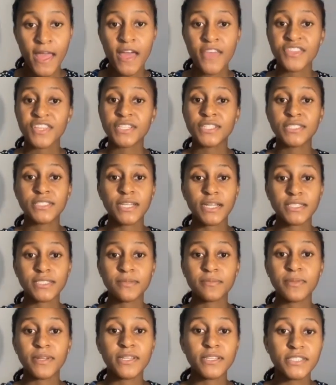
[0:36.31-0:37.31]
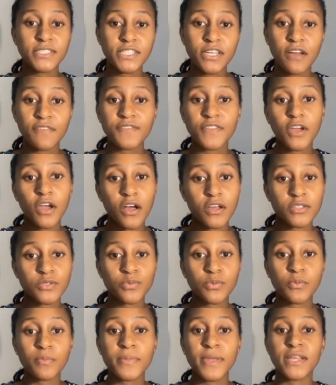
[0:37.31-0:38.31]
The deductibility of the cost
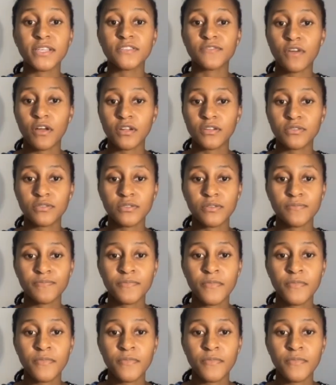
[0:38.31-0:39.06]
will be as follows.